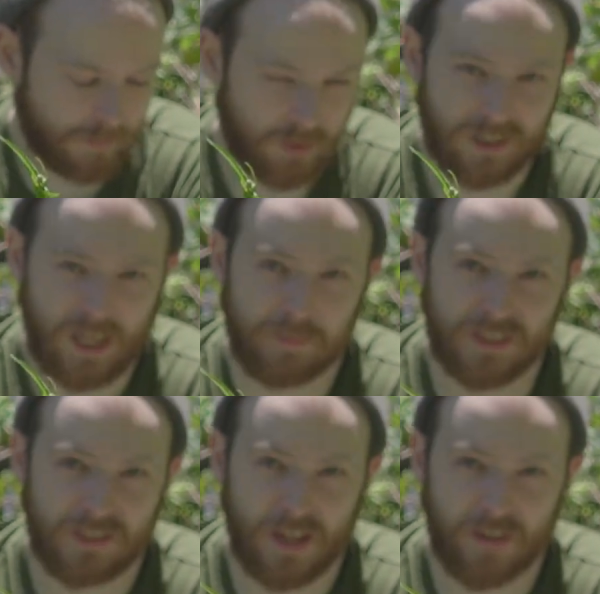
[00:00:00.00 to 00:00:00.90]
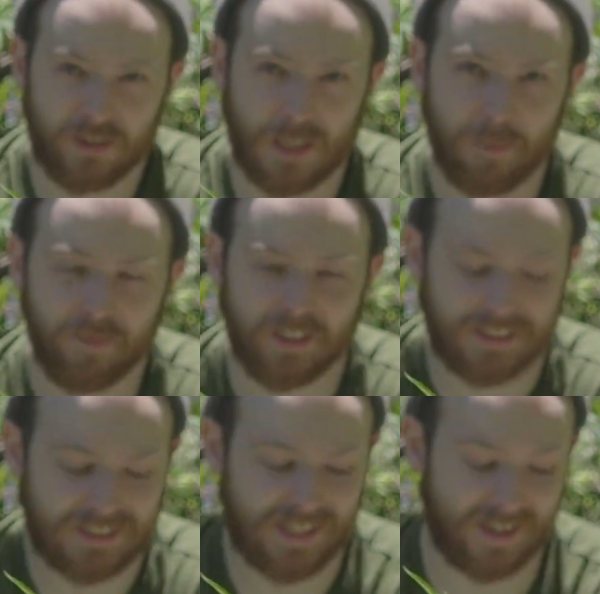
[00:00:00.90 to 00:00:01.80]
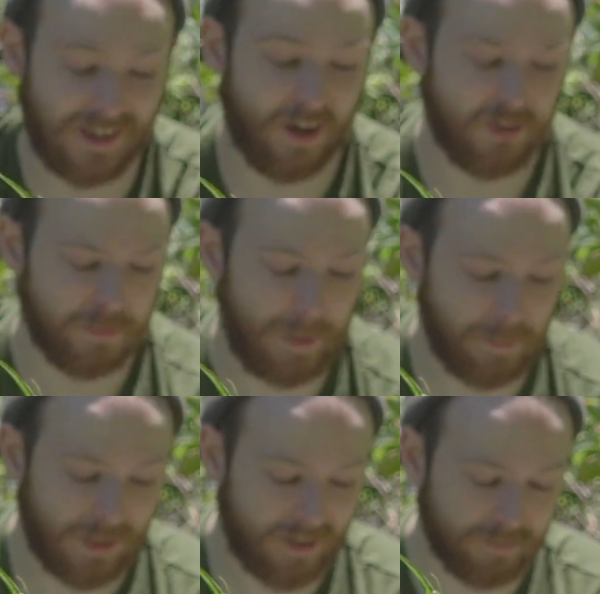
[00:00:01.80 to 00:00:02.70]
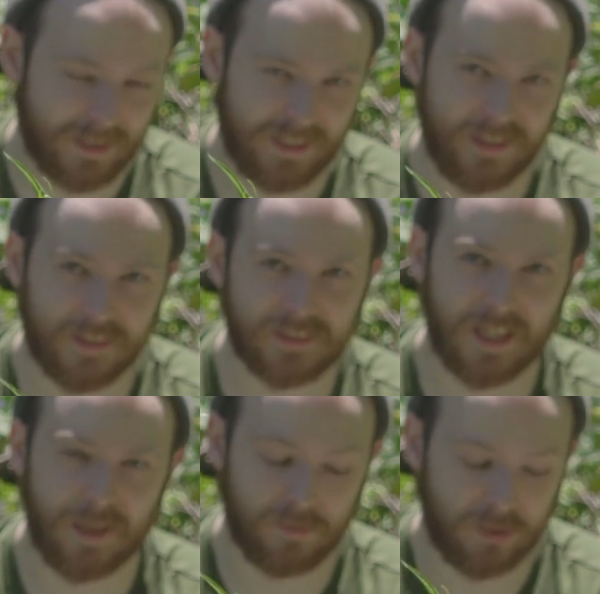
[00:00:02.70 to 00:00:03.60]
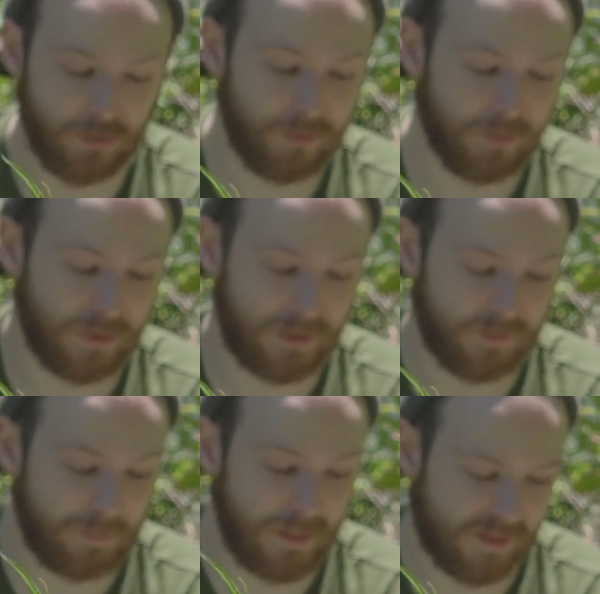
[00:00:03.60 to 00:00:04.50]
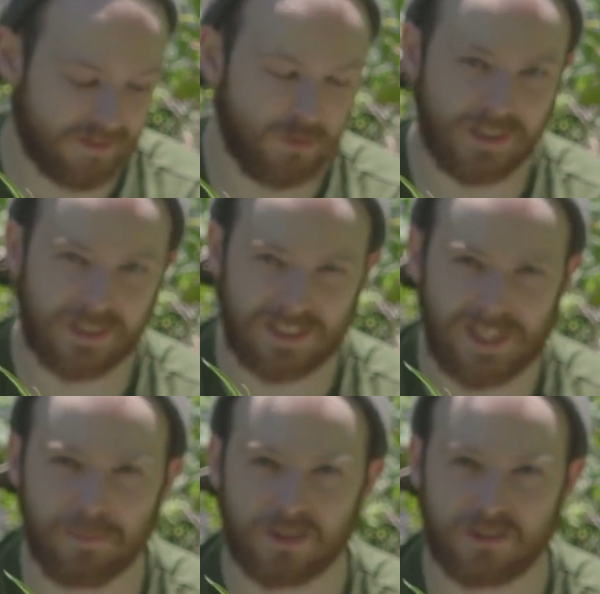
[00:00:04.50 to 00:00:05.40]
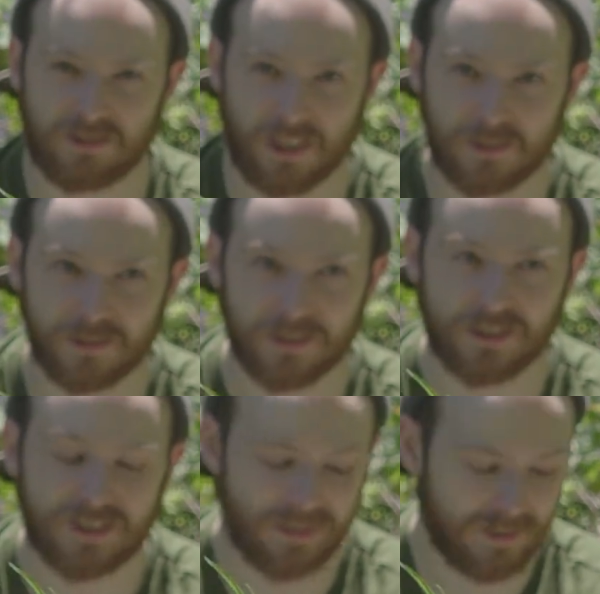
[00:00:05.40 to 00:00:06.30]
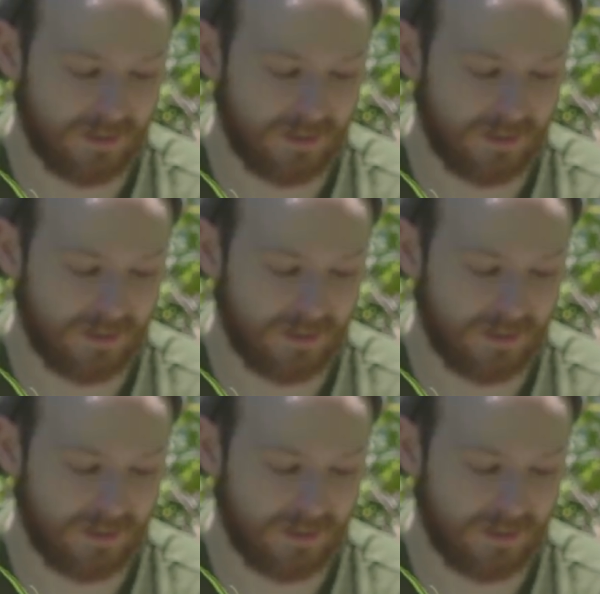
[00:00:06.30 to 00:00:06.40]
Perhaps another comfort is that other people have played this game too and been through these same struggles.